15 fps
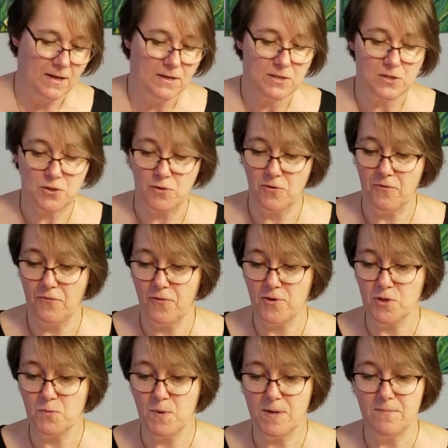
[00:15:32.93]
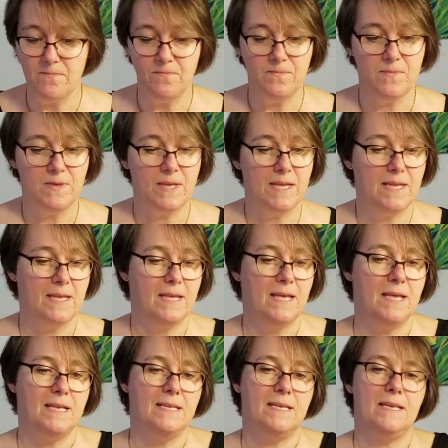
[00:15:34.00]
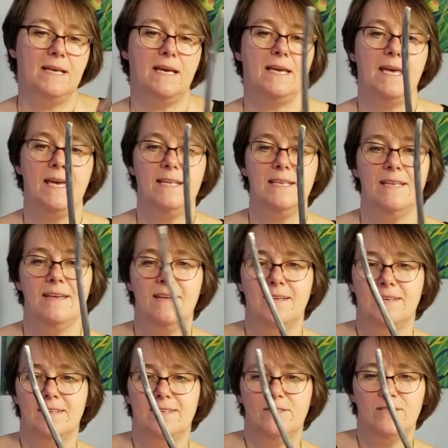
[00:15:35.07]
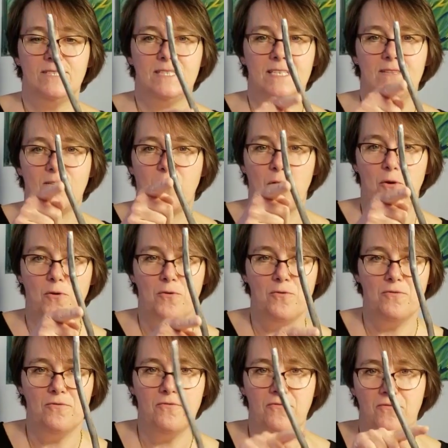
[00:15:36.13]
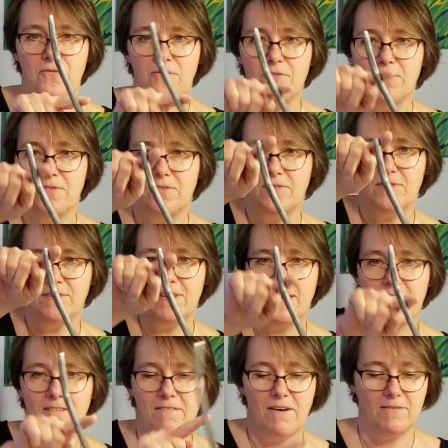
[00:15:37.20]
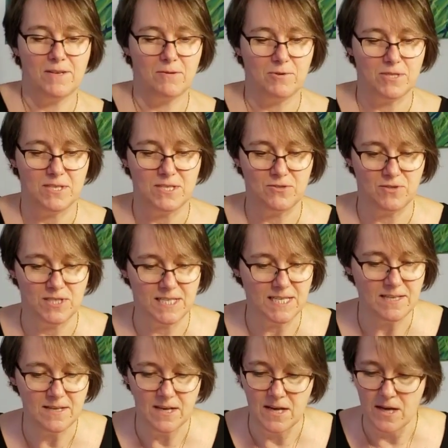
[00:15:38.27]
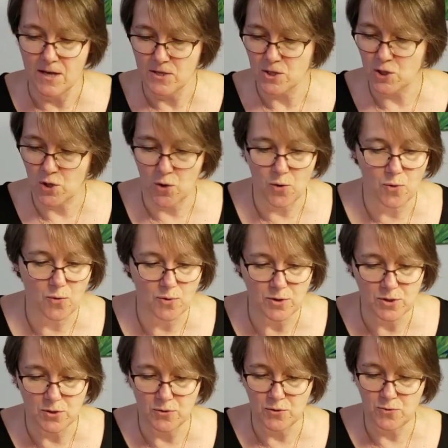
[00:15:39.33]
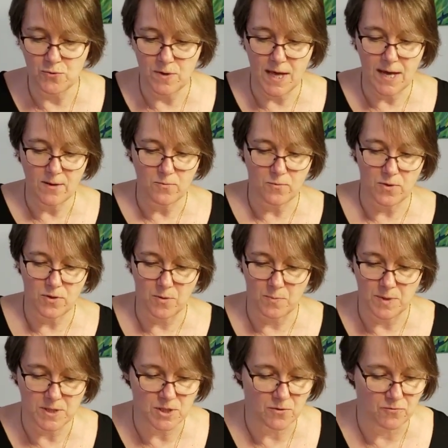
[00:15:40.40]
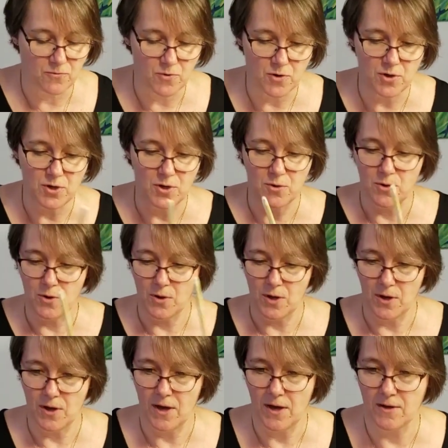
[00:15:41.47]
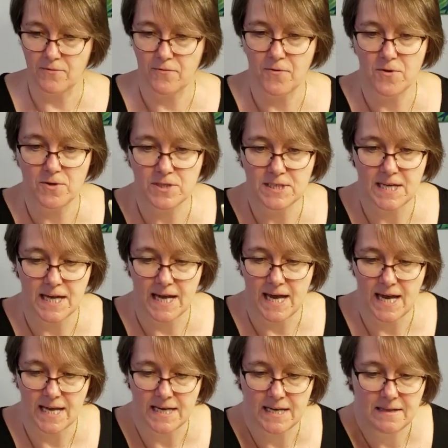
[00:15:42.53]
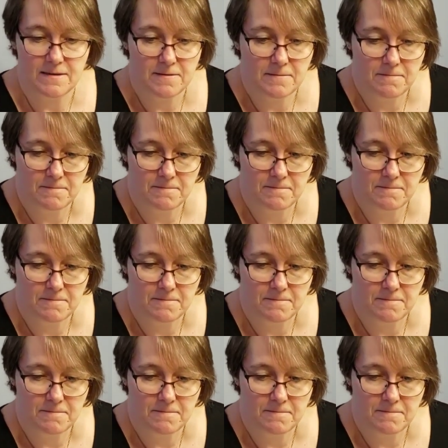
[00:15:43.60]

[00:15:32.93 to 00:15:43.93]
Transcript: so the first one, again, you see the curve that I found that was interesting. So to do that with the piece of wood, at first I had it